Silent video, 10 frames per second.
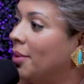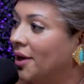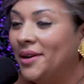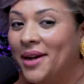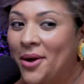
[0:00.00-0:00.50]

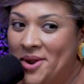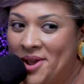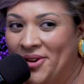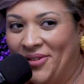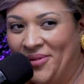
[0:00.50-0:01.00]
but I want
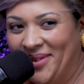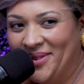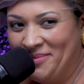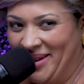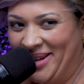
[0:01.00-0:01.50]
to hear from
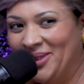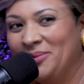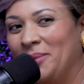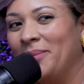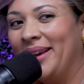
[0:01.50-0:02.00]
somebody else's